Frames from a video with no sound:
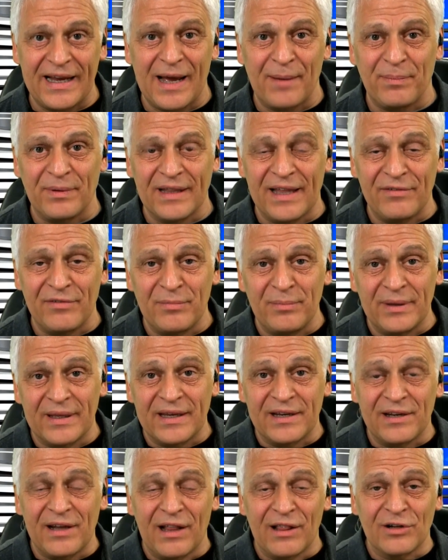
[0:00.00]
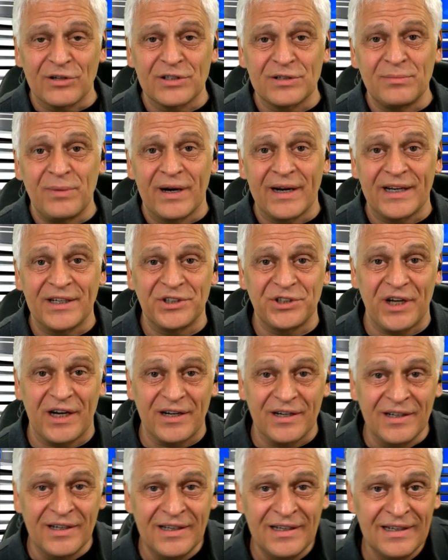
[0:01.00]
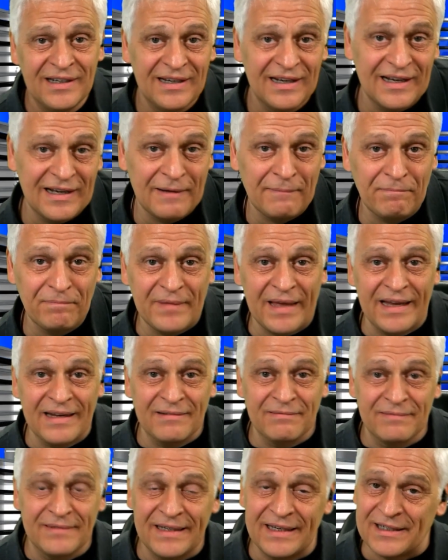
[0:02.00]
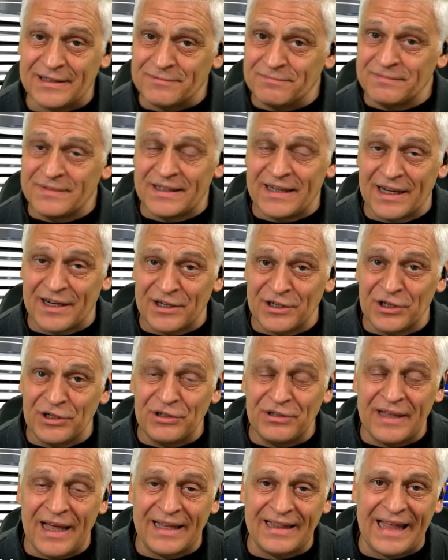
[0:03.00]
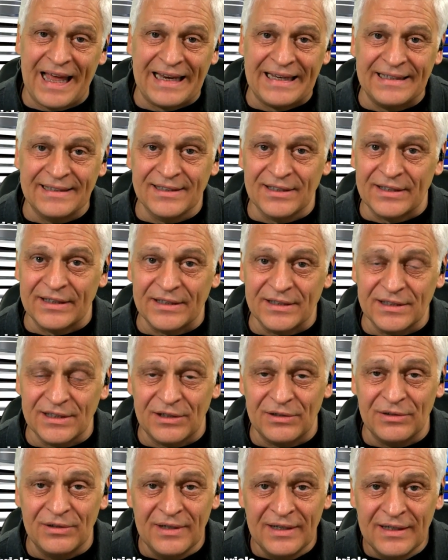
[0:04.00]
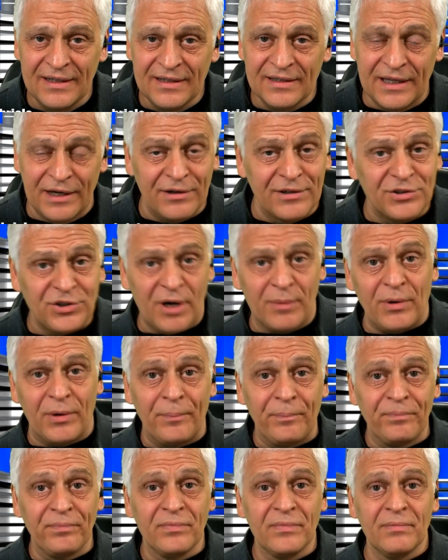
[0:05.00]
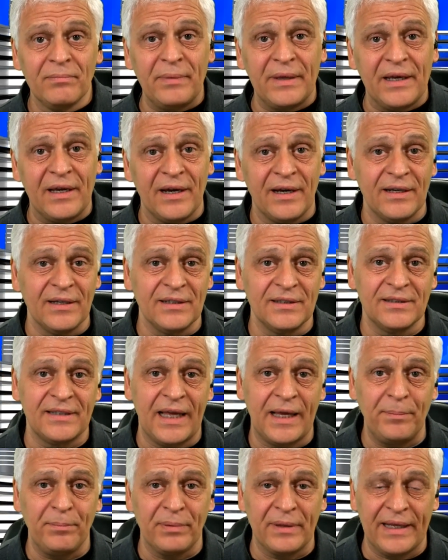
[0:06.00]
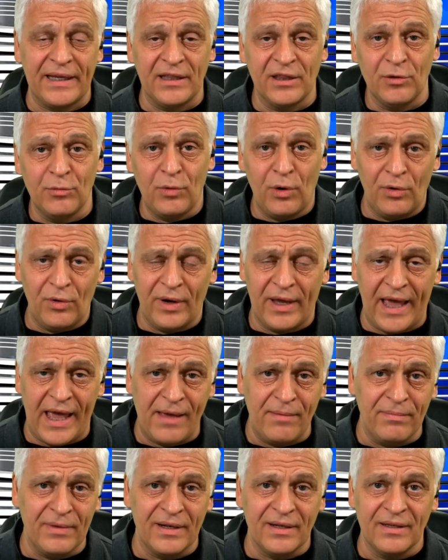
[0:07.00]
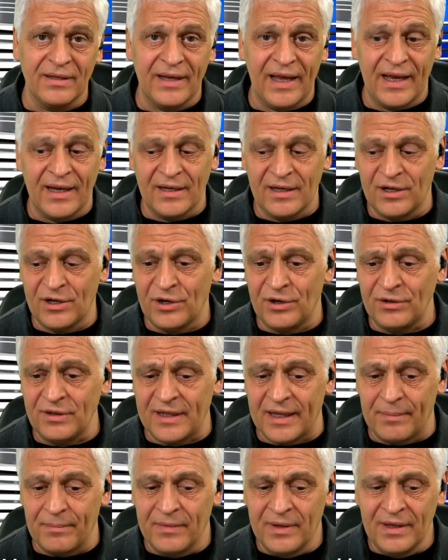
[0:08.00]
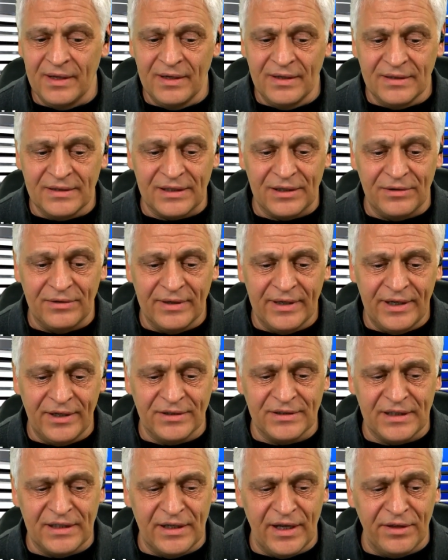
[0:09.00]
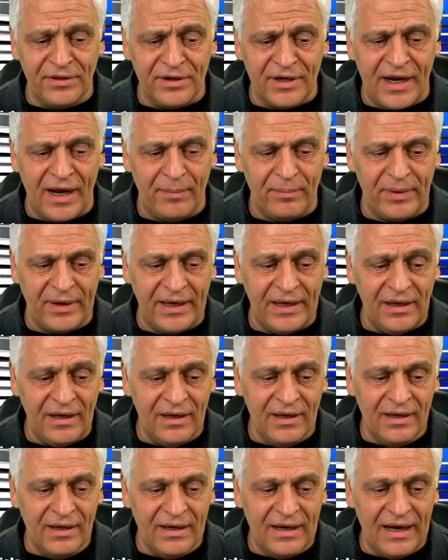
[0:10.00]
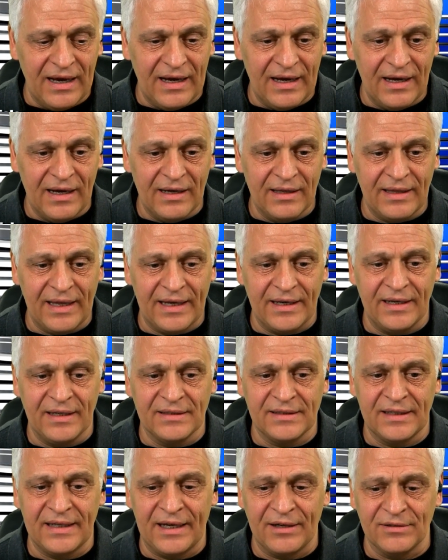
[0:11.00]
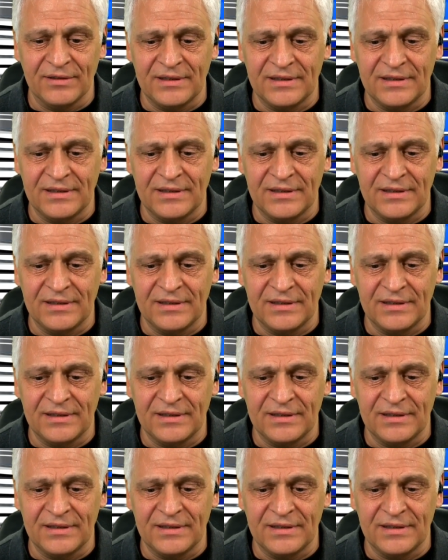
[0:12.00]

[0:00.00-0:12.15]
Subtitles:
$11 billion in market share. They're not going to do that easily. So they're in trouble because they played the woke game and it hurt them. So here's another company that has announced